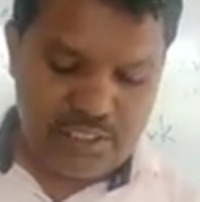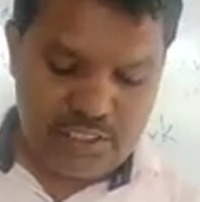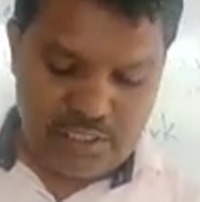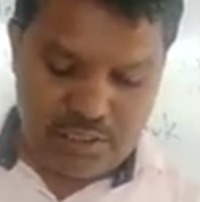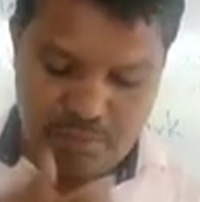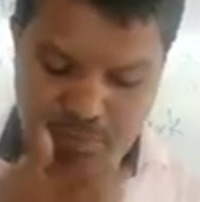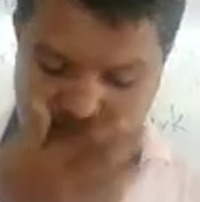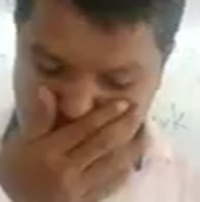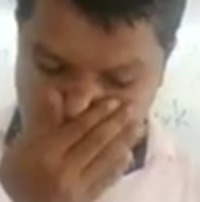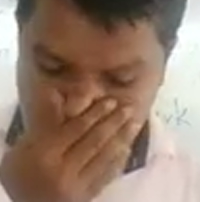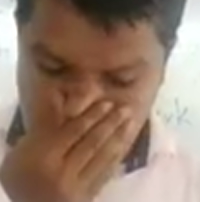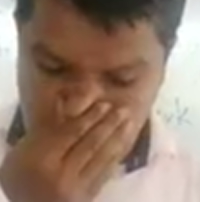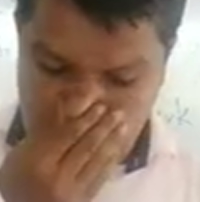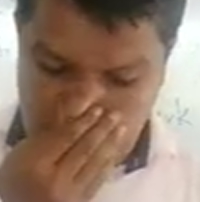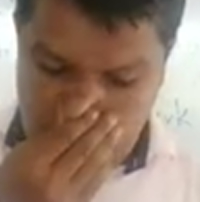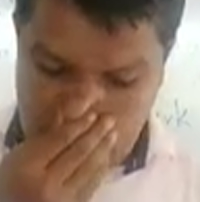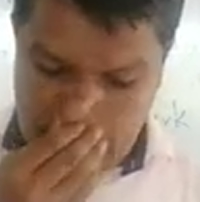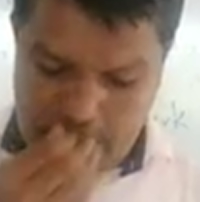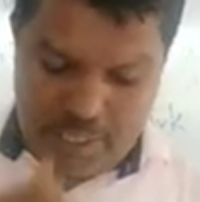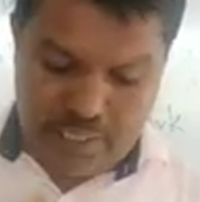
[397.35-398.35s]
If you go
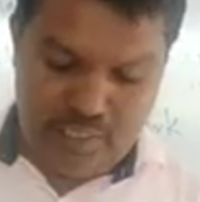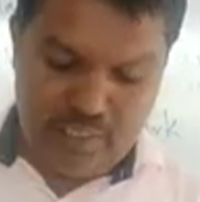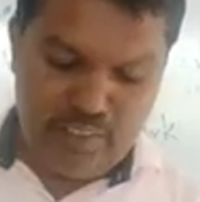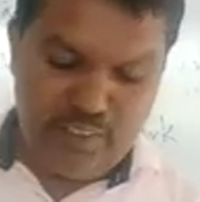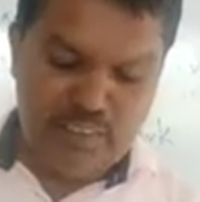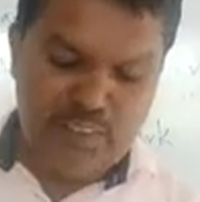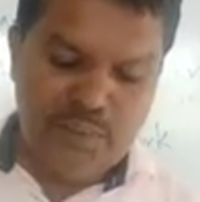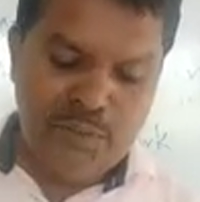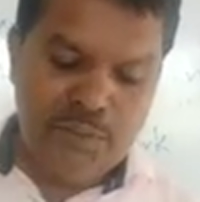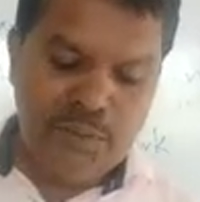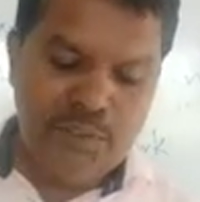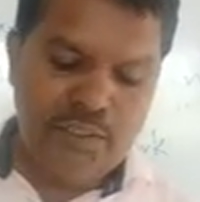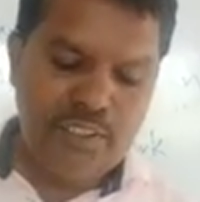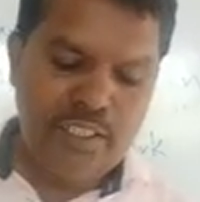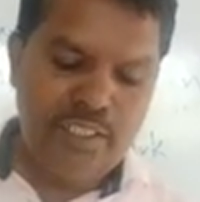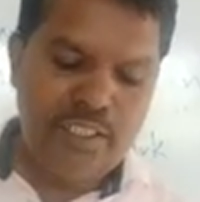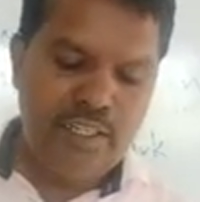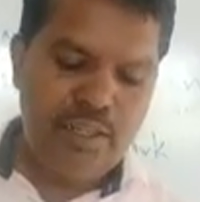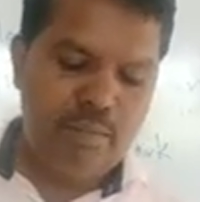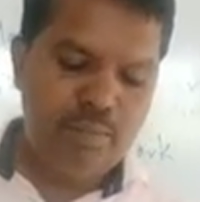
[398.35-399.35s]
there,
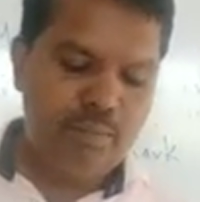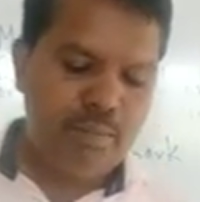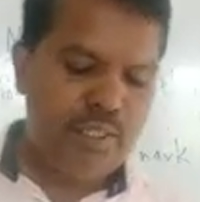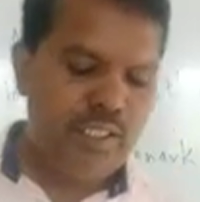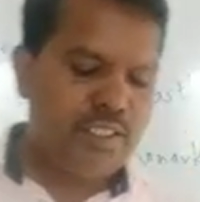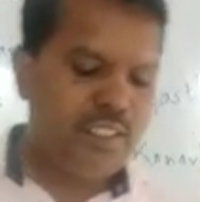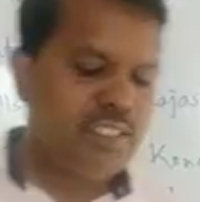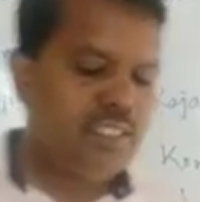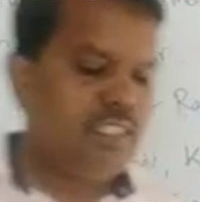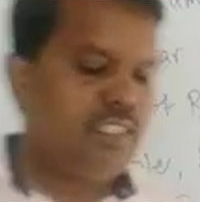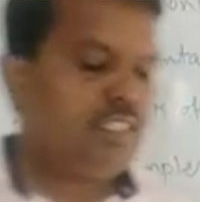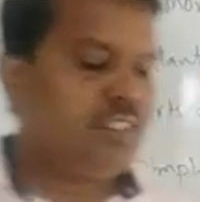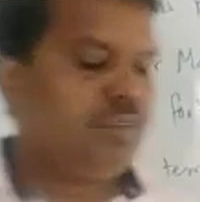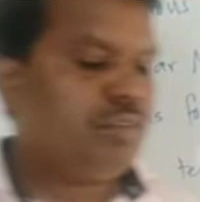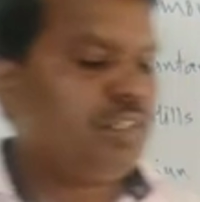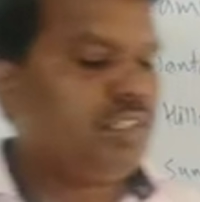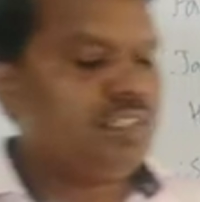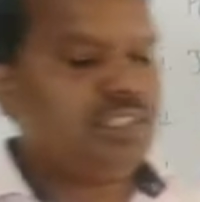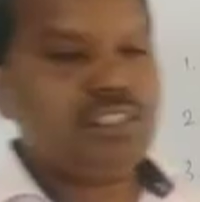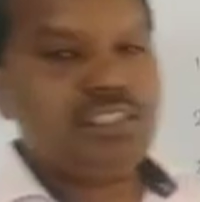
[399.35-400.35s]
sun temples, this
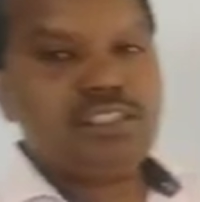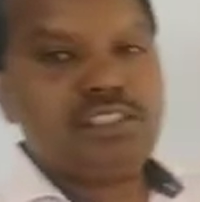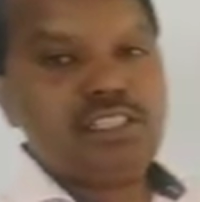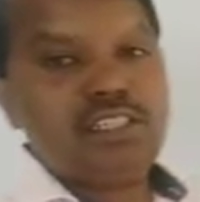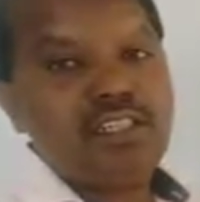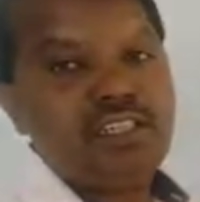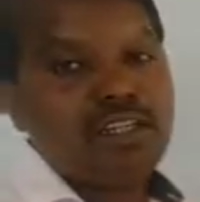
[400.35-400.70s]
one is the Sun